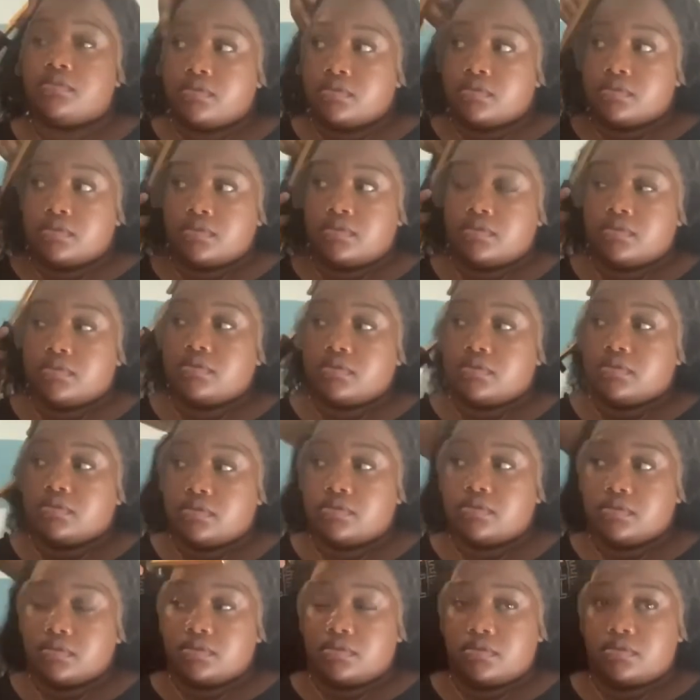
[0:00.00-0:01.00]
to make sure
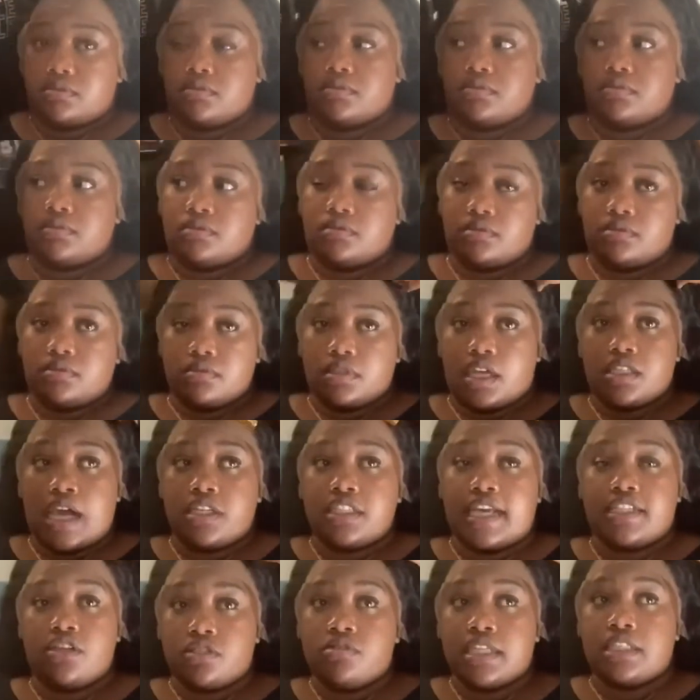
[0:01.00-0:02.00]
I get
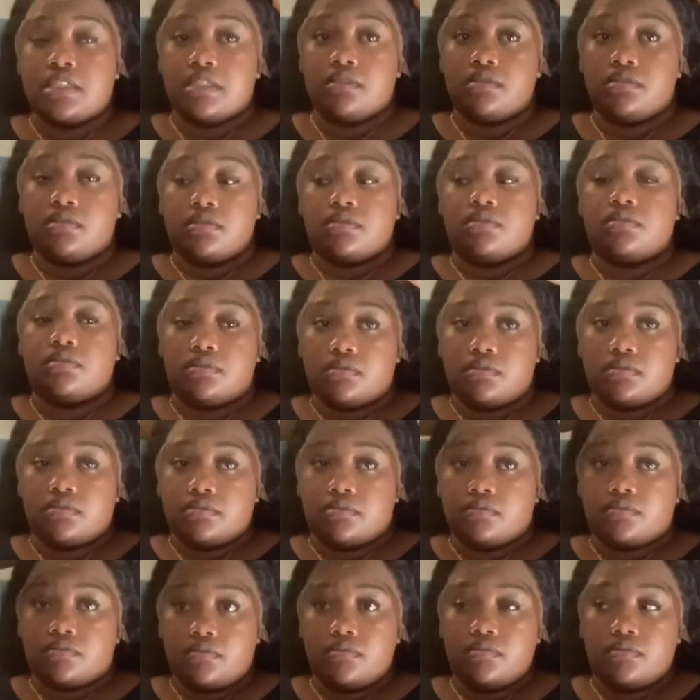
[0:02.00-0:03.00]
those flyaways
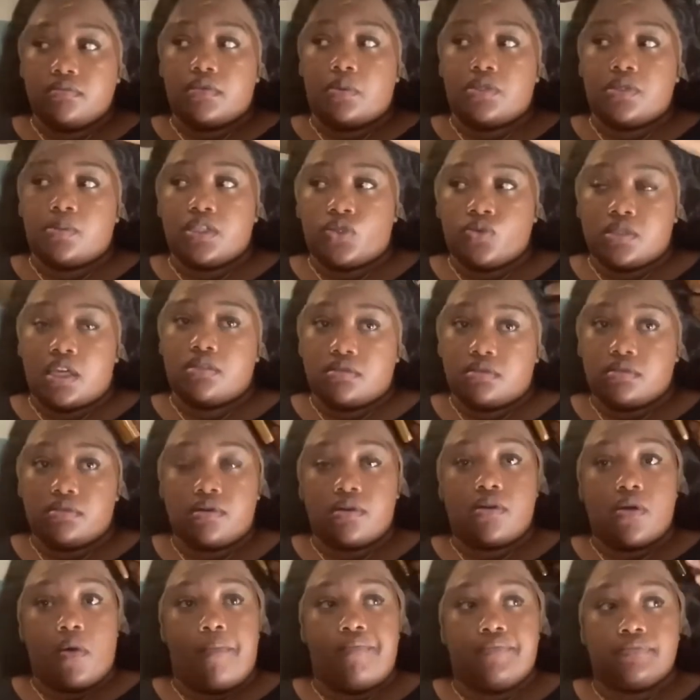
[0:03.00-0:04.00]
really pinned
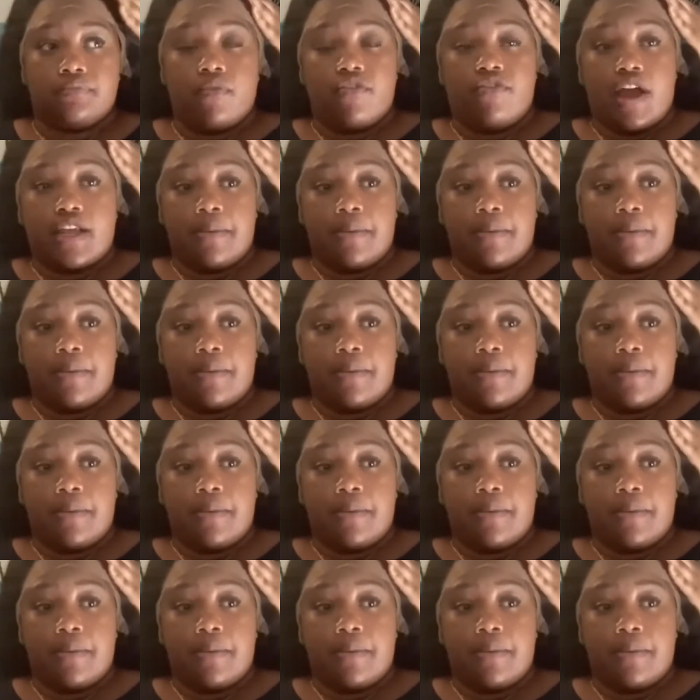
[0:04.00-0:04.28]
down.